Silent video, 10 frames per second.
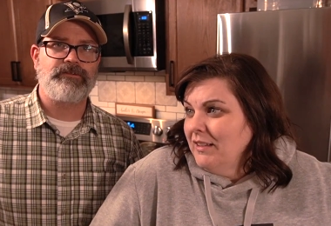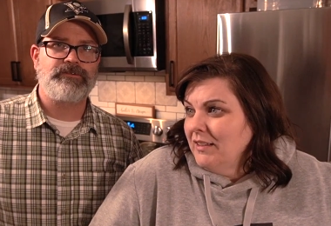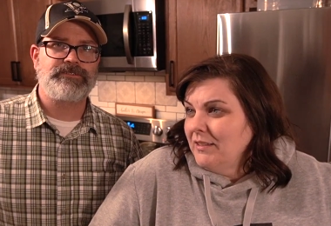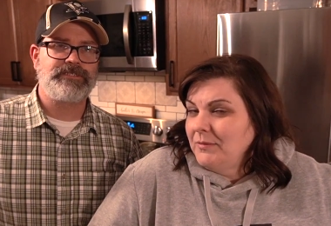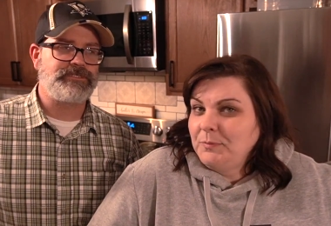
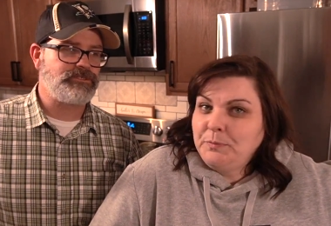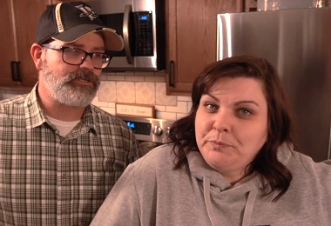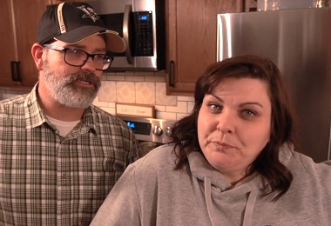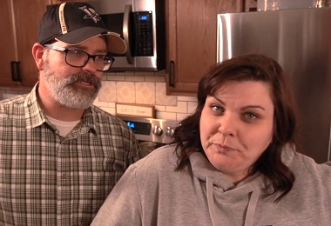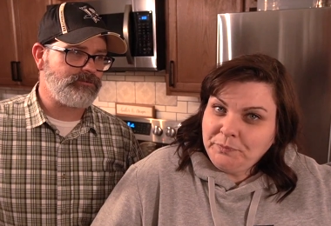Speaker 1: holes
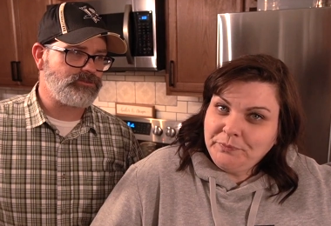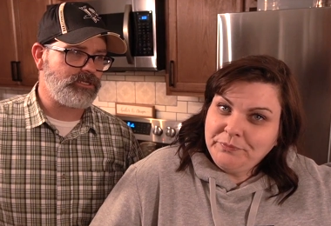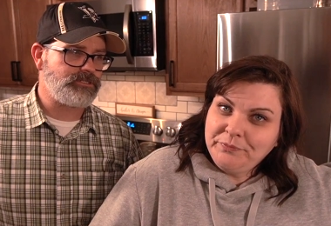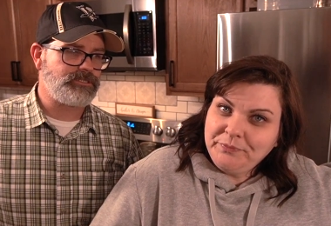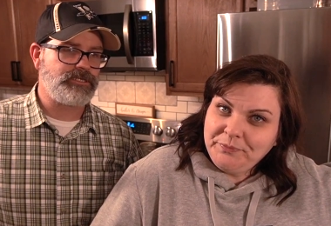yesterday. We're
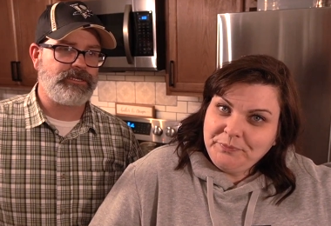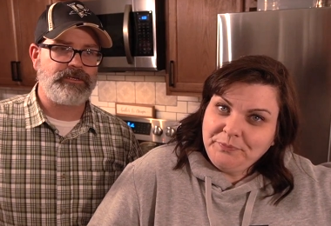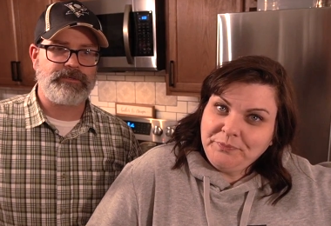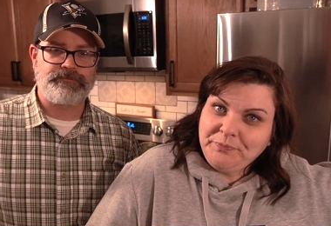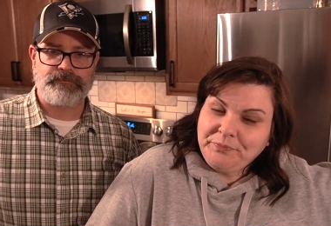trying to
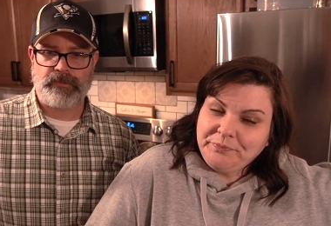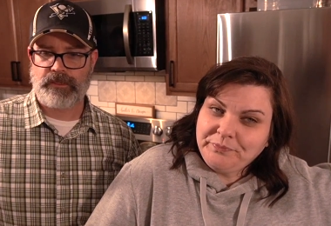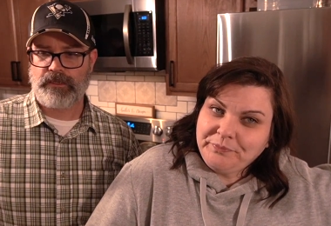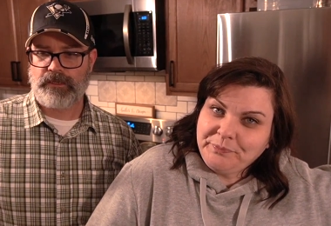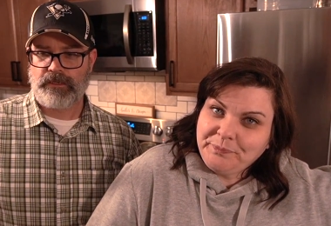um,
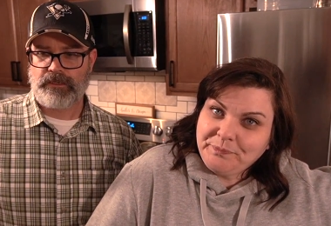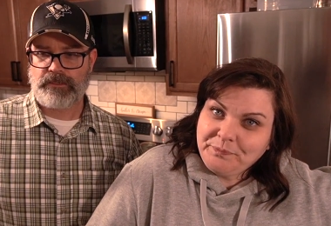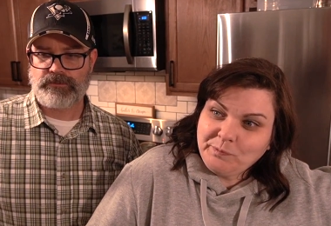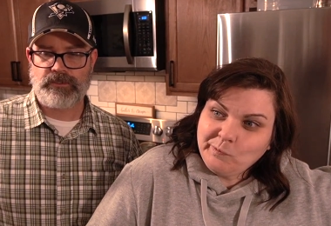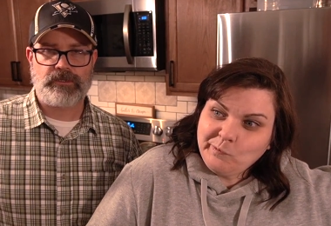
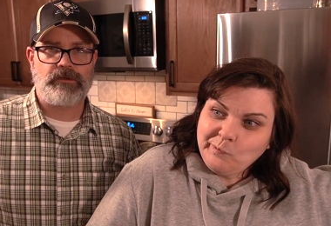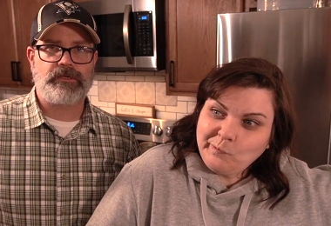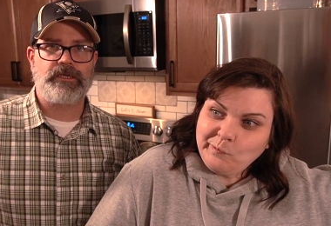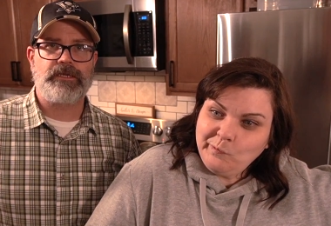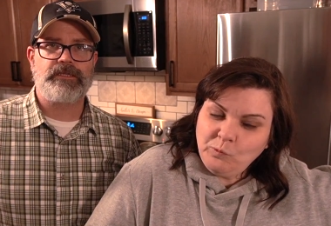you know, do the
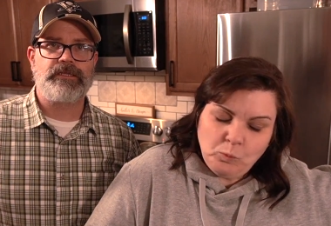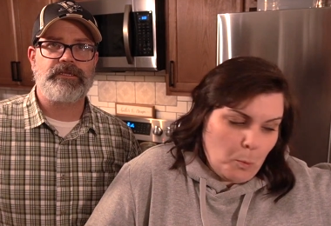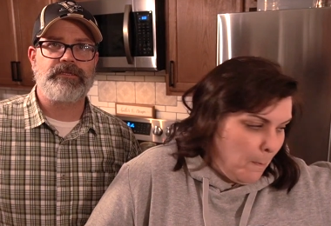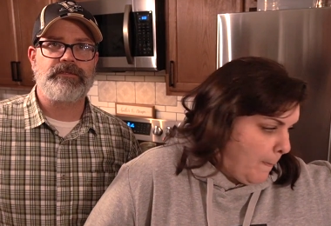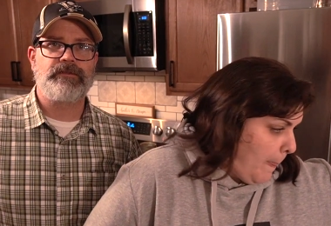caulking and
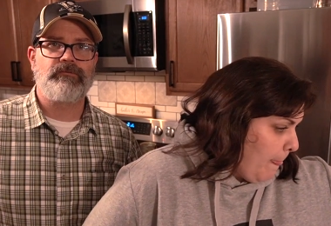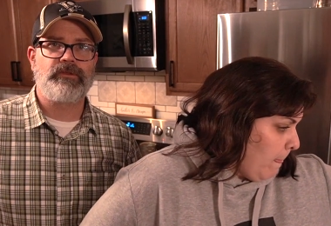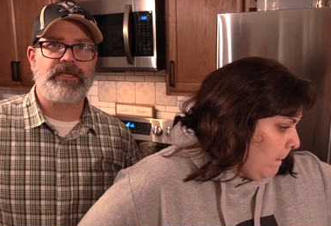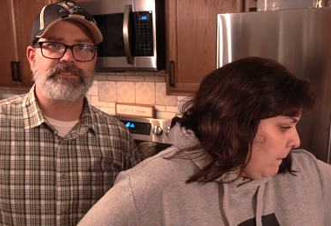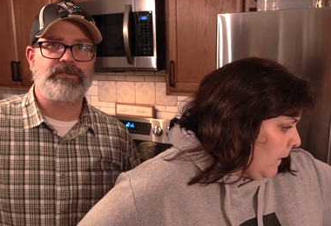then
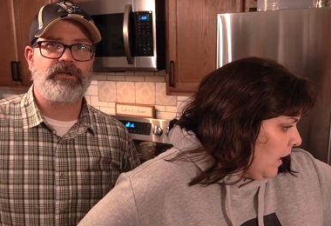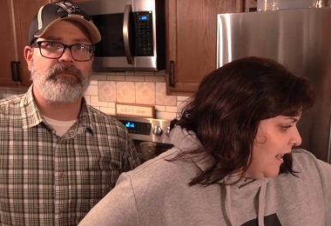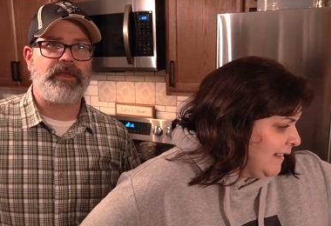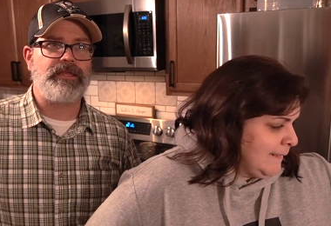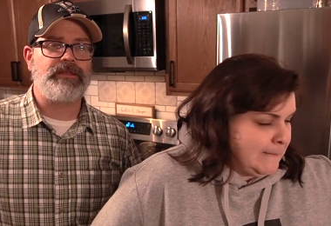one last coat
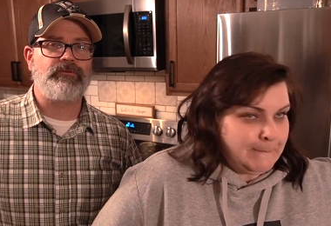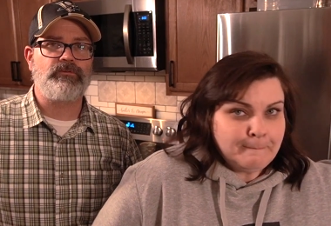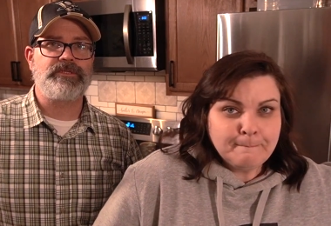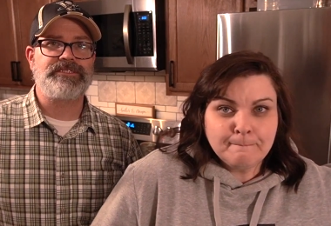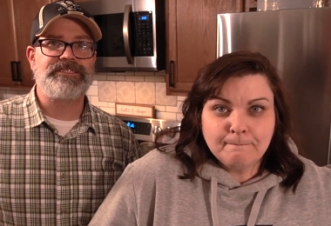of paint and we'll
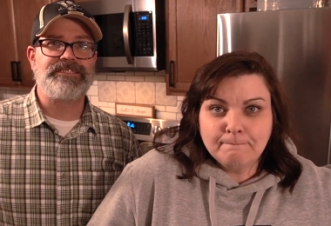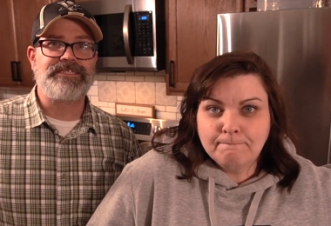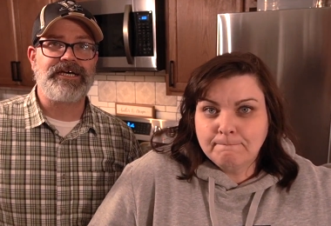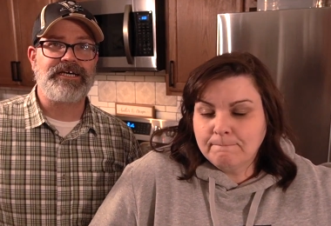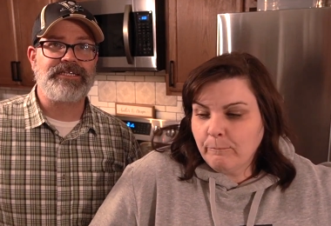be
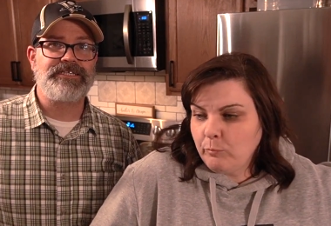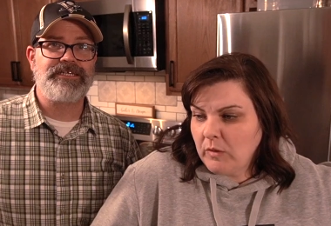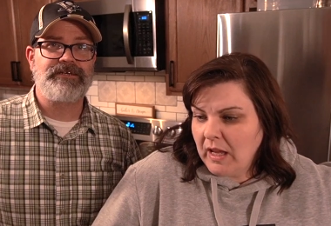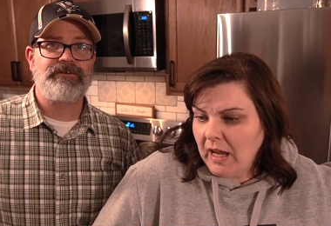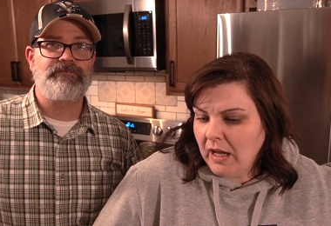
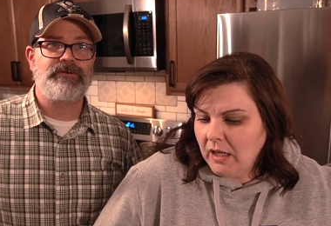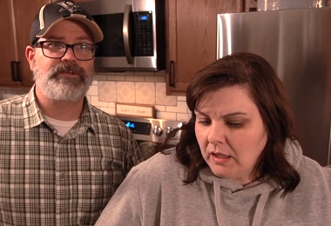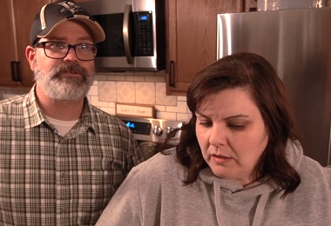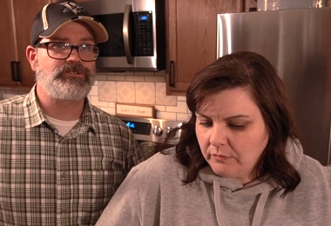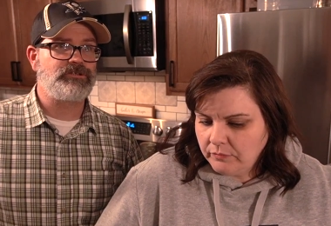done yeah. with
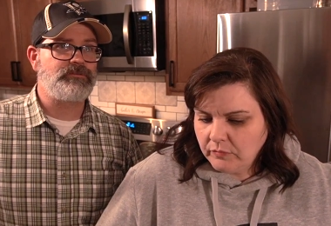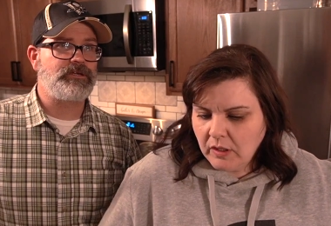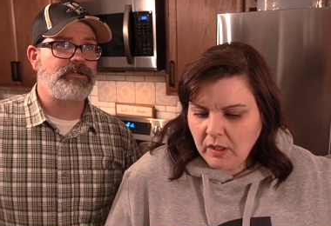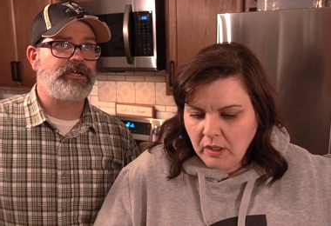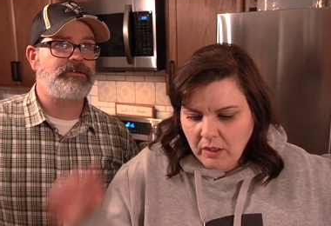our trim
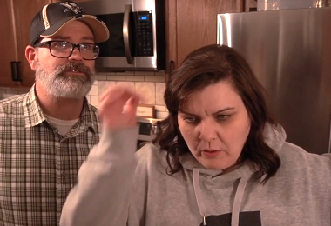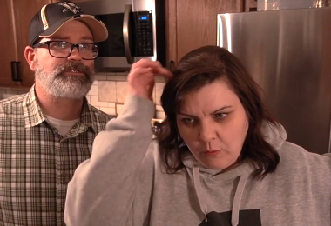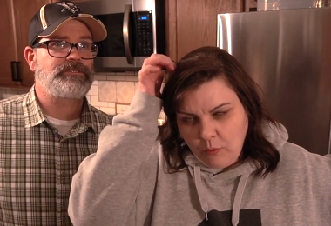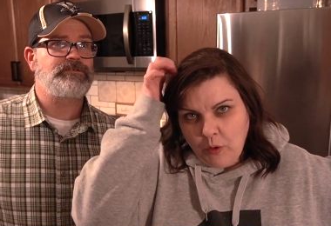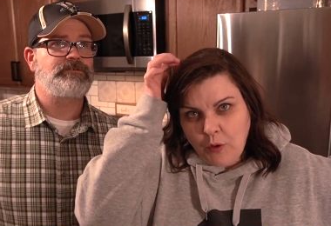in our house.
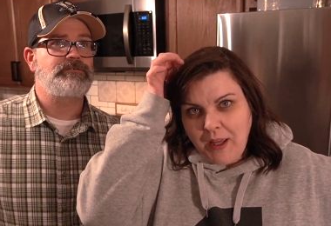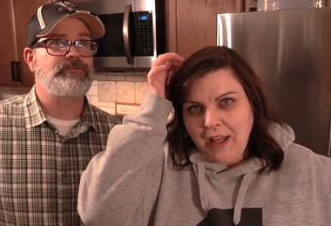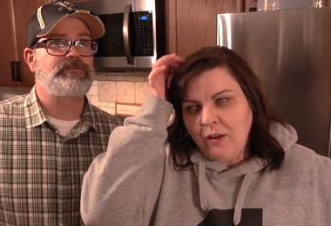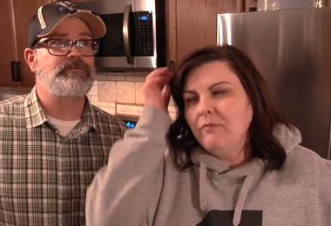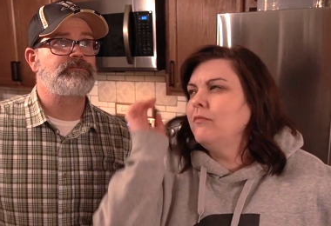So. Well,
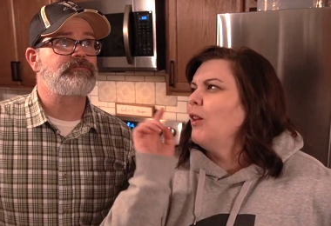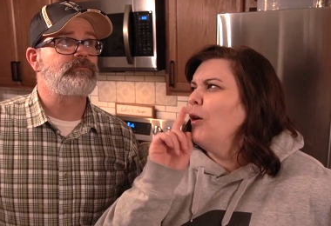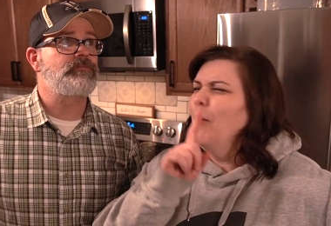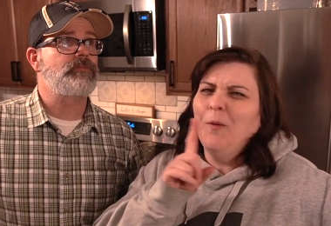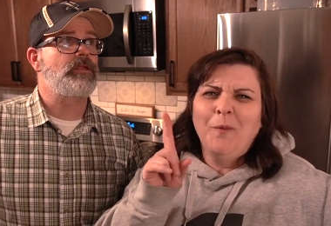okay.
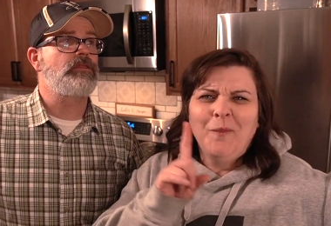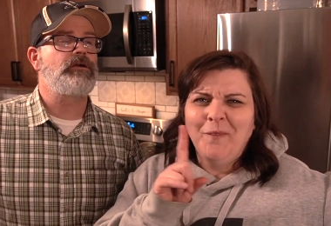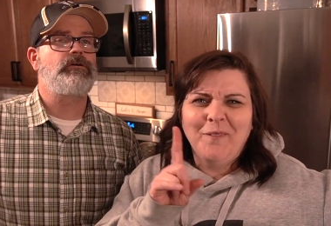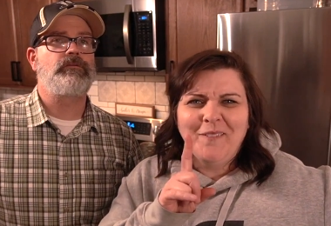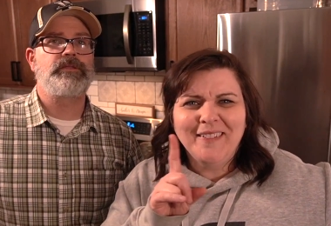No.
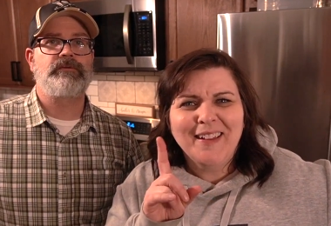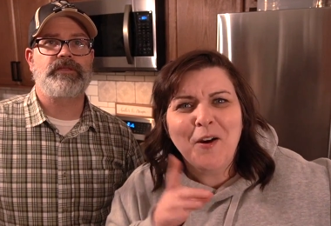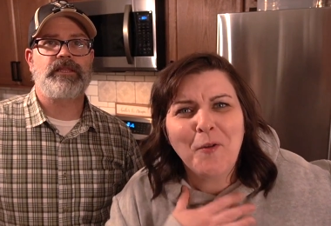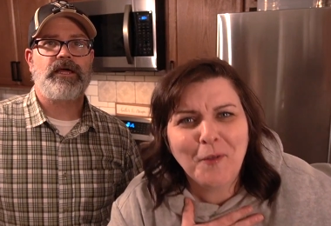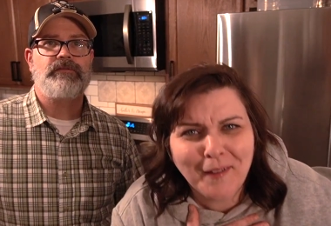No, we'll be done
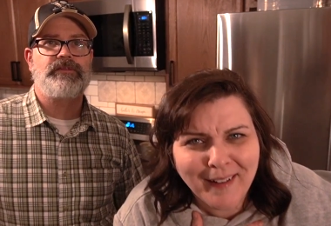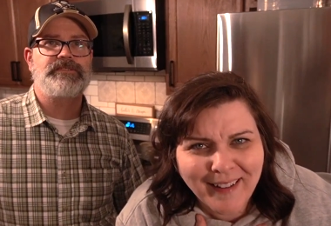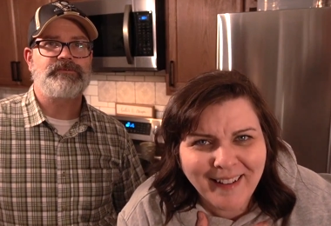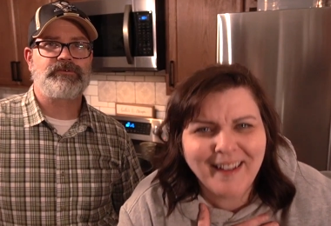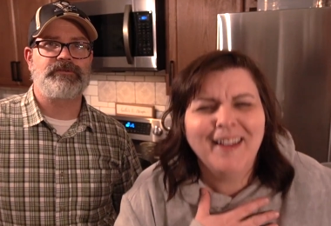with a lot of the
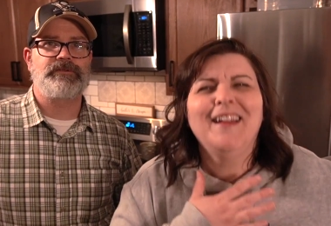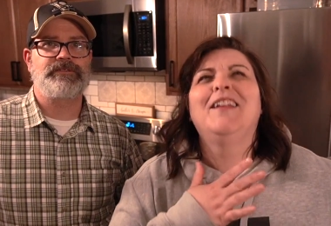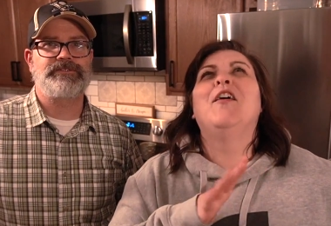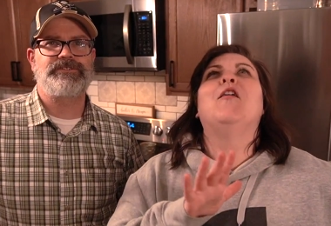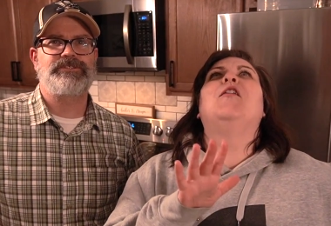things that we're going to
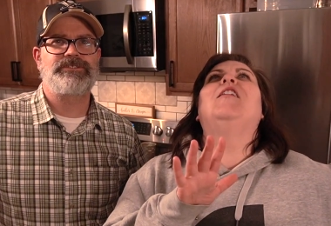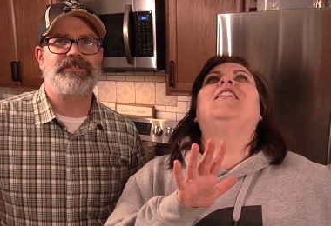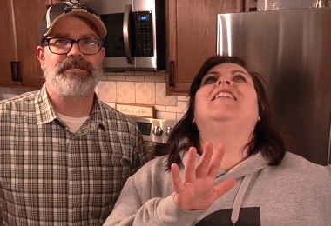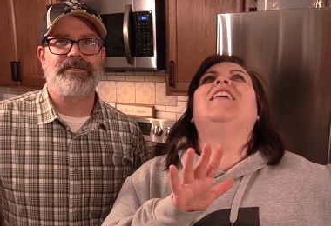do. Shh.